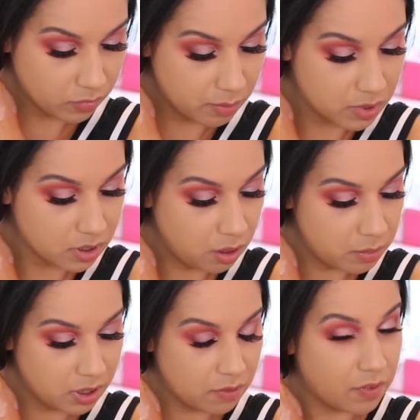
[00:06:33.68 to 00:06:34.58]
I'm
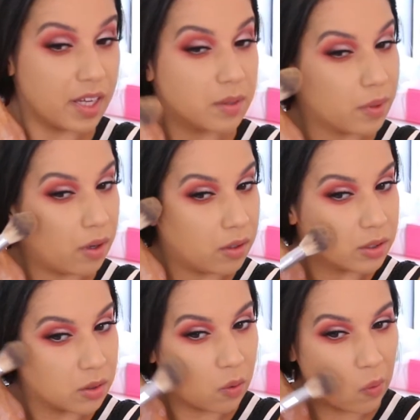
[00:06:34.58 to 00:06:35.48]
sculpting the face but
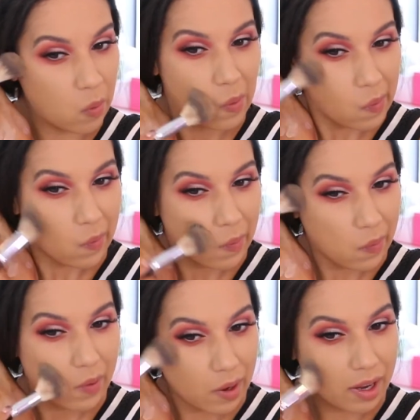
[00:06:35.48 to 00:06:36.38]
also
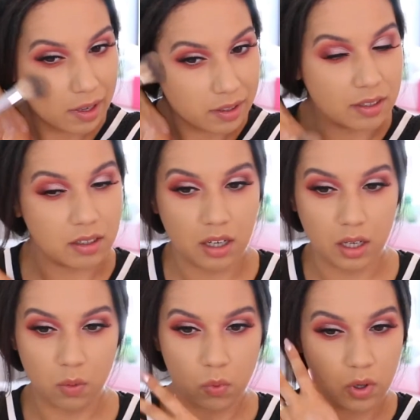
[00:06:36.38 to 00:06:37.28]
adding
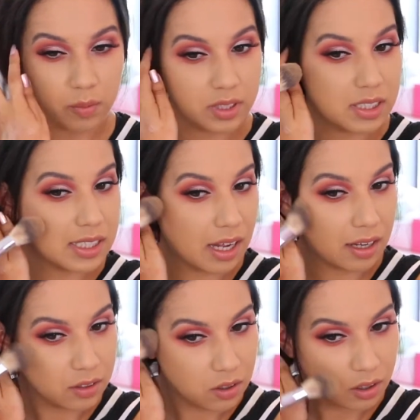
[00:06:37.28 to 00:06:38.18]
like a warmth and a
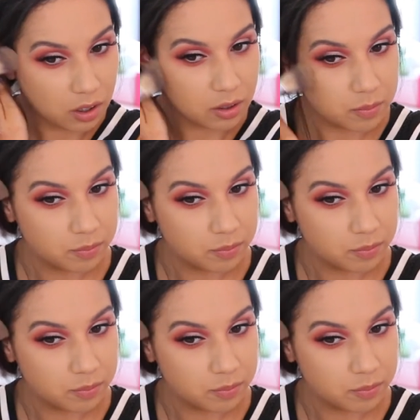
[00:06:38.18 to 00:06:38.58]
tan colour.